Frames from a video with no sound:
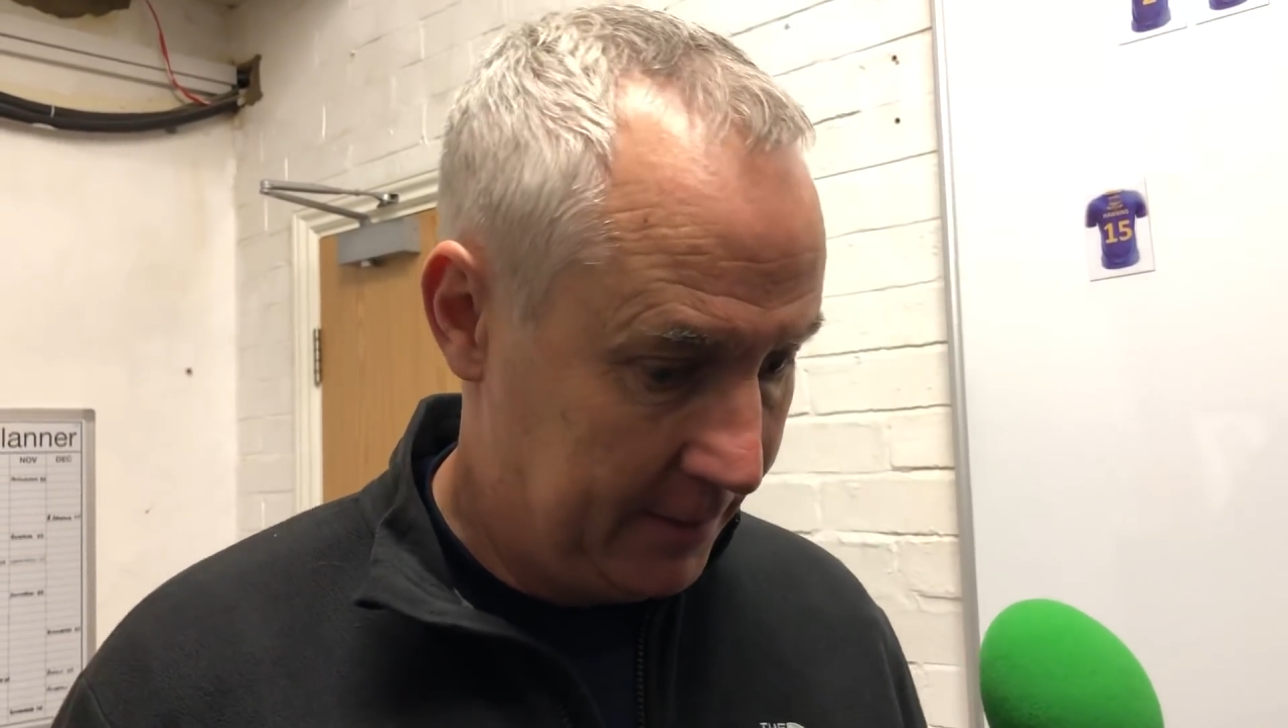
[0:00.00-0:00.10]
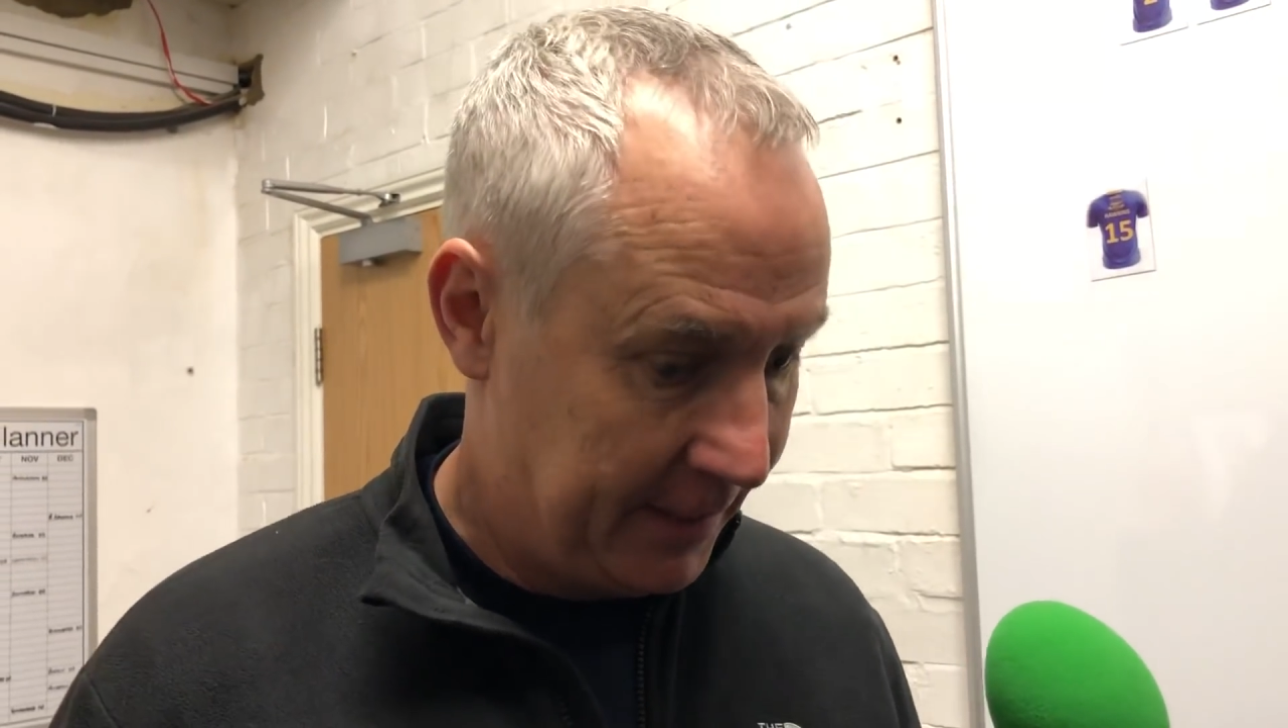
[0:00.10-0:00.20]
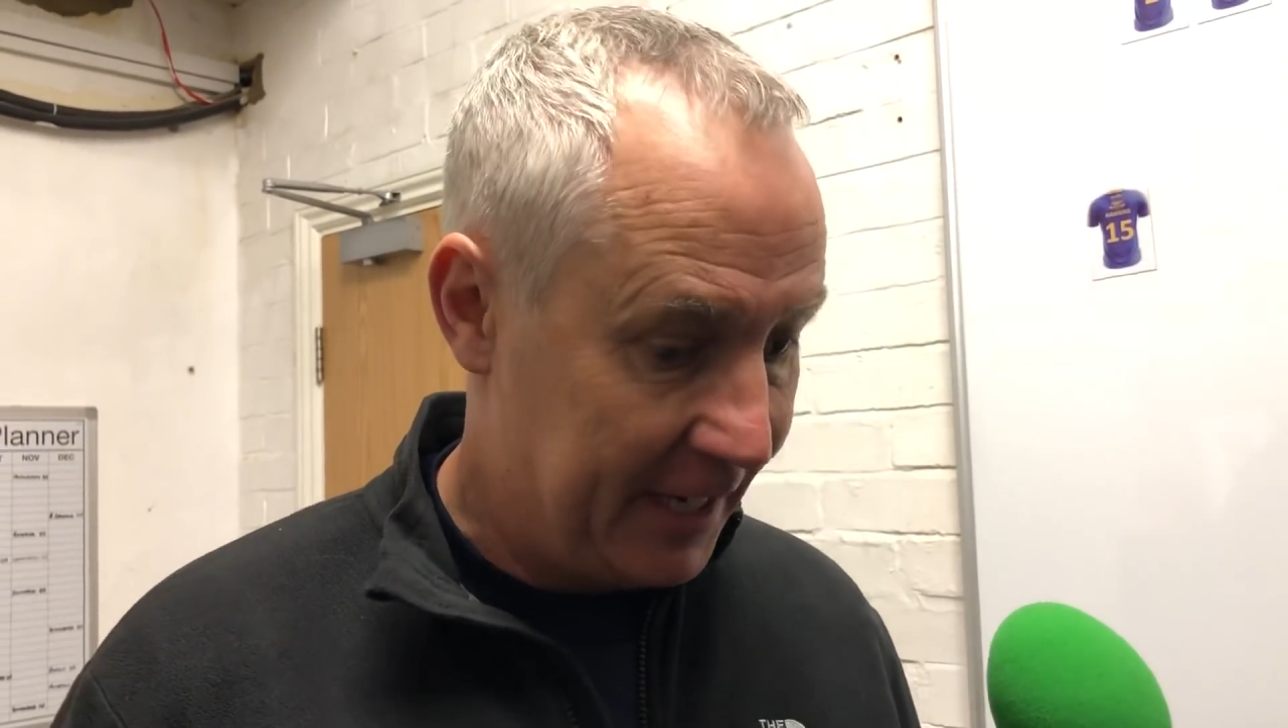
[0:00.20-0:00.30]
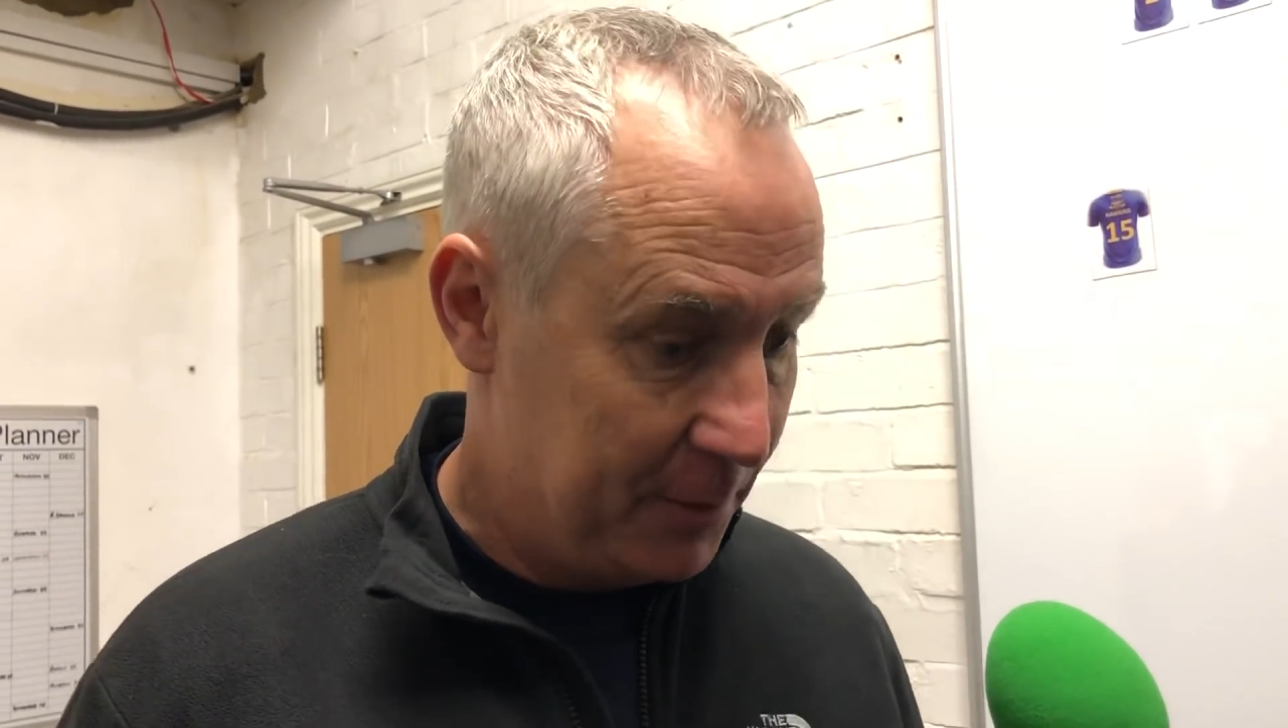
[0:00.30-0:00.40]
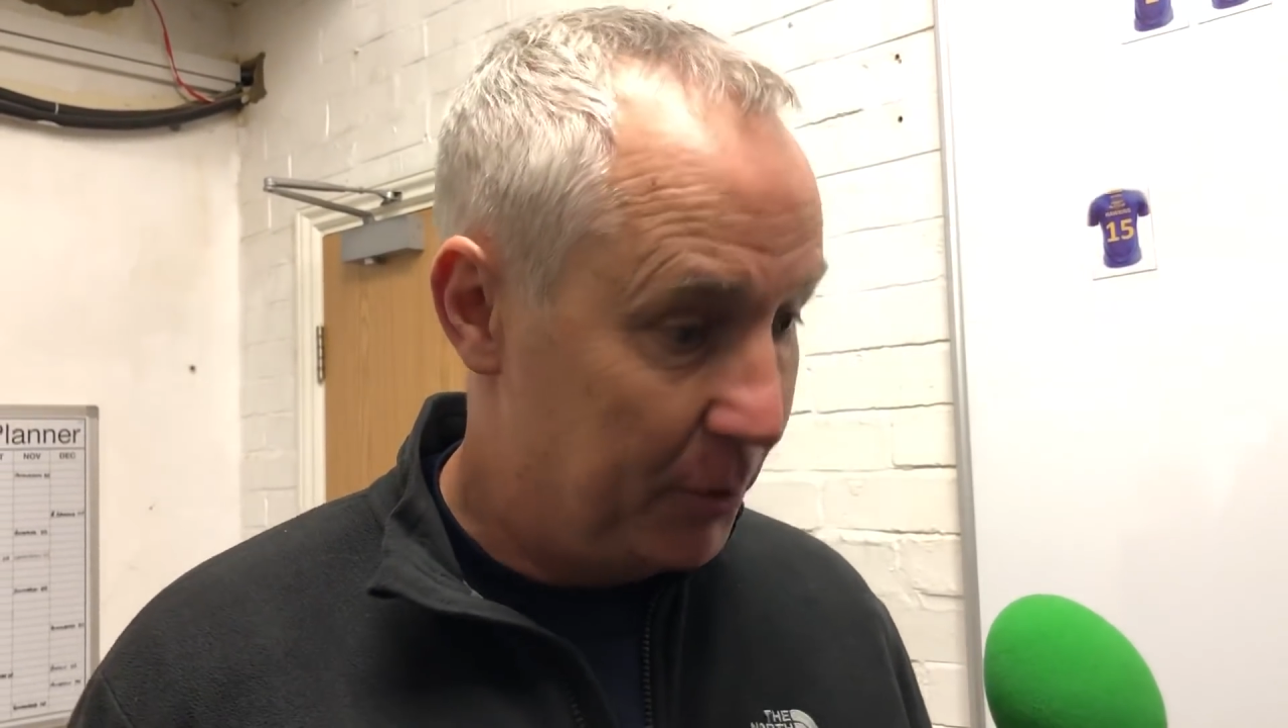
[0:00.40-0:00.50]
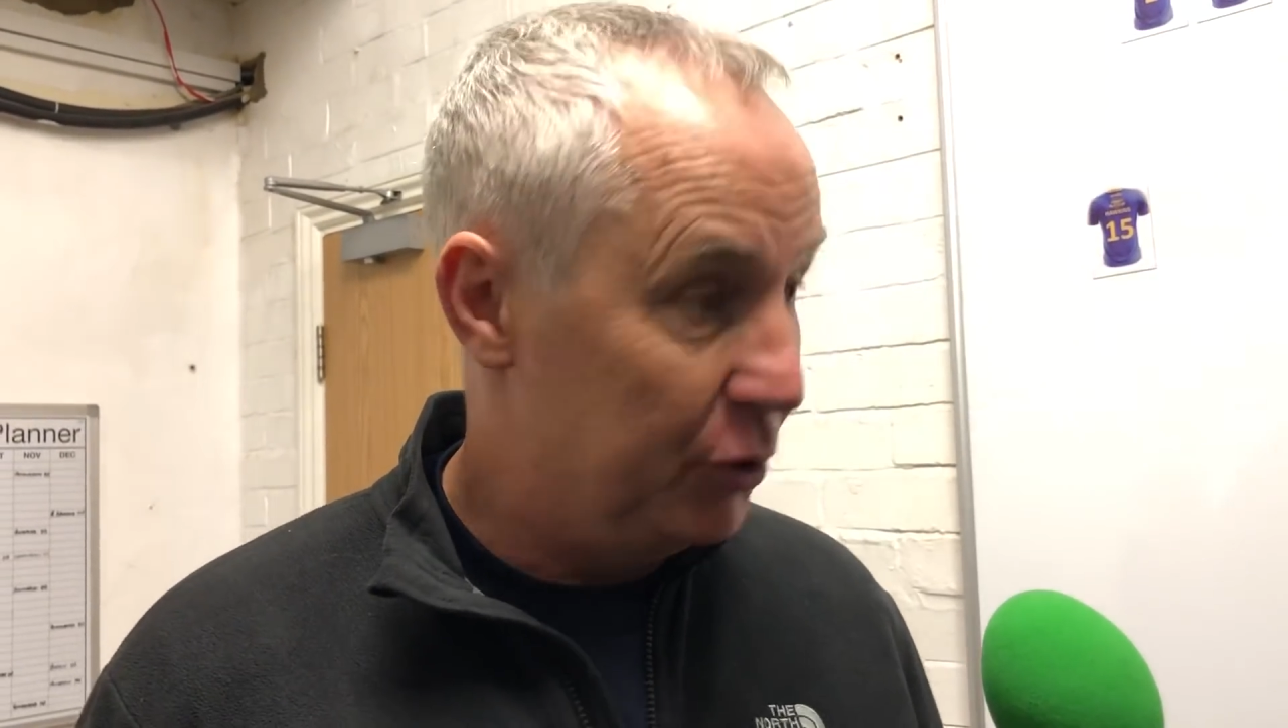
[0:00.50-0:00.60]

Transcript: debut,